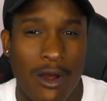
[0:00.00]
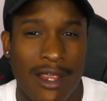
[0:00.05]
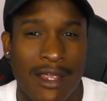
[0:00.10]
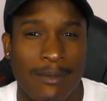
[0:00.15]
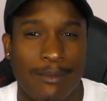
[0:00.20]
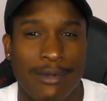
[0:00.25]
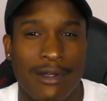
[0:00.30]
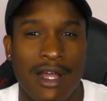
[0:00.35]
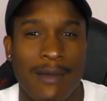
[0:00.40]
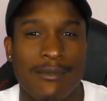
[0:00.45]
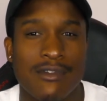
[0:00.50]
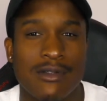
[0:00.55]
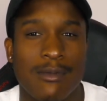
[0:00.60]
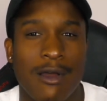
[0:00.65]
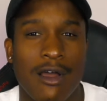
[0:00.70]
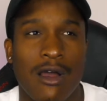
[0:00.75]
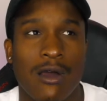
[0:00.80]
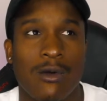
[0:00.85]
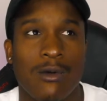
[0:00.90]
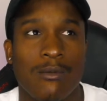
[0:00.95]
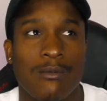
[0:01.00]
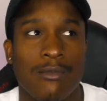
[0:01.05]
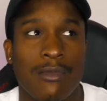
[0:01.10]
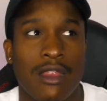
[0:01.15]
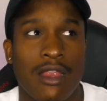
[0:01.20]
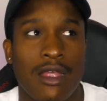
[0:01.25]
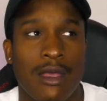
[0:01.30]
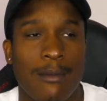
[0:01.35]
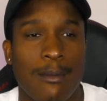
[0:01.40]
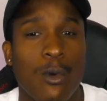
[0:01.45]
It becomes about
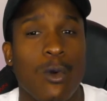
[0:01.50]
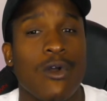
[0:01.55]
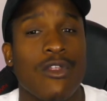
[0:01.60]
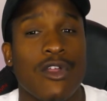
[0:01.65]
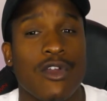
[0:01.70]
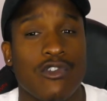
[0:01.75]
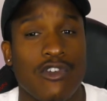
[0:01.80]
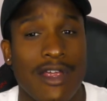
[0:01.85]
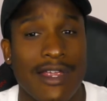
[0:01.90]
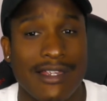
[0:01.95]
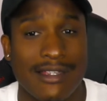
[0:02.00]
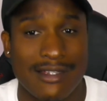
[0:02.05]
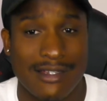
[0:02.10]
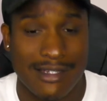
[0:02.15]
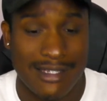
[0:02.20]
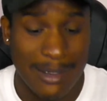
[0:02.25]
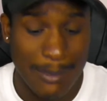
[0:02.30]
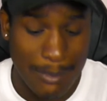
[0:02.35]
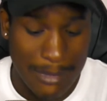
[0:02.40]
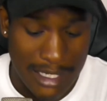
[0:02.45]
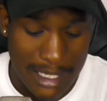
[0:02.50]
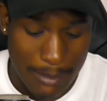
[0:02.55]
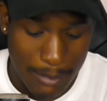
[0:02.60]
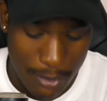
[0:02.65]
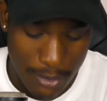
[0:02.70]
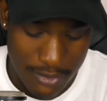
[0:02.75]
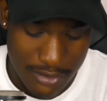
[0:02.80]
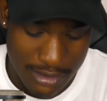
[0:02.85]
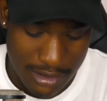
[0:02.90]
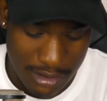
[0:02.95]
more than race to me
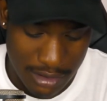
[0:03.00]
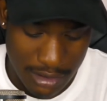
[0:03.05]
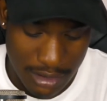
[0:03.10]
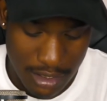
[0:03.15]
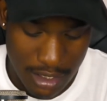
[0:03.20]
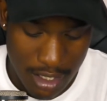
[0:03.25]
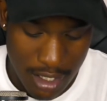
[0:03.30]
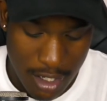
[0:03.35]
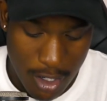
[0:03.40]
personally.